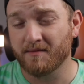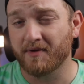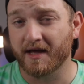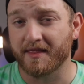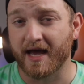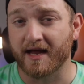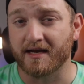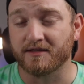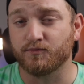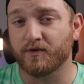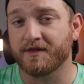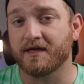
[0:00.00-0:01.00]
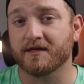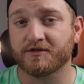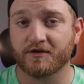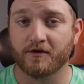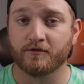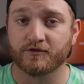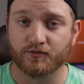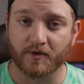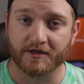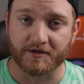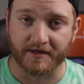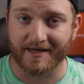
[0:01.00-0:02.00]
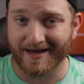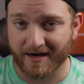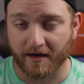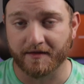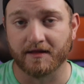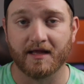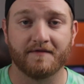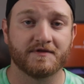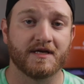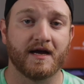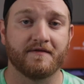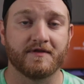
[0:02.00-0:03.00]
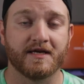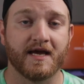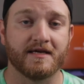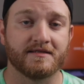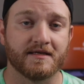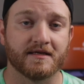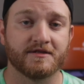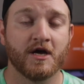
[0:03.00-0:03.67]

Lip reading: by that is with the external switch, again on the left side of the K6,